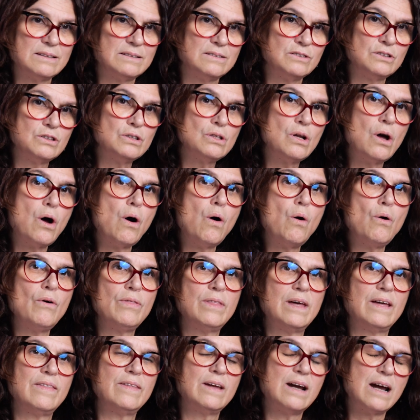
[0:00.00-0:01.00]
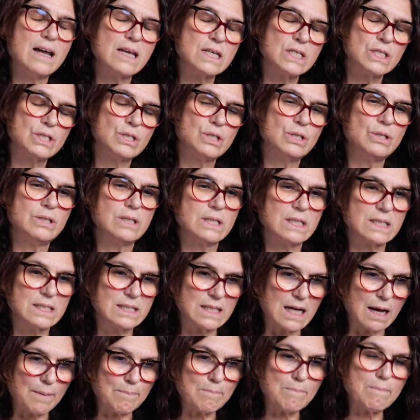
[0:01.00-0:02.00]
know that there are students
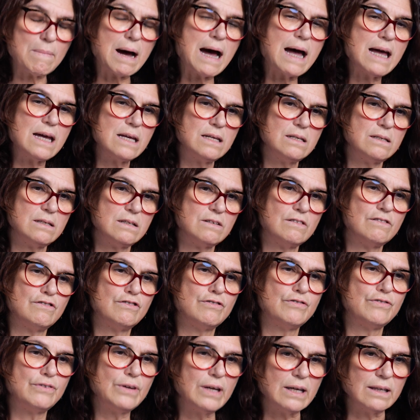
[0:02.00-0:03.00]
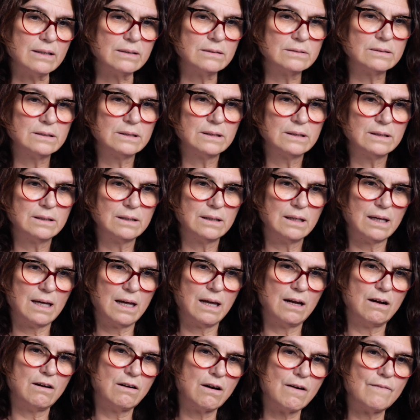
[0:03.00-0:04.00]
that might not feel
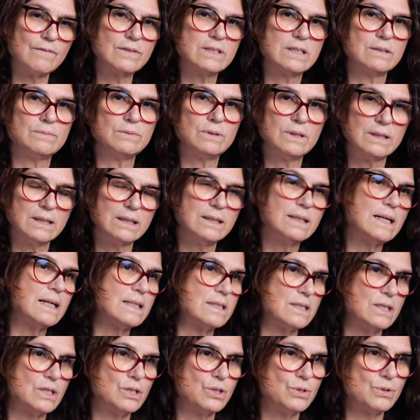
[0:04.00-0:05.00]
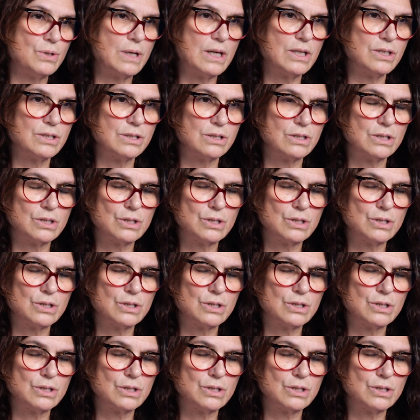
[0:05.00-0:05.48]
comfortable in that situation.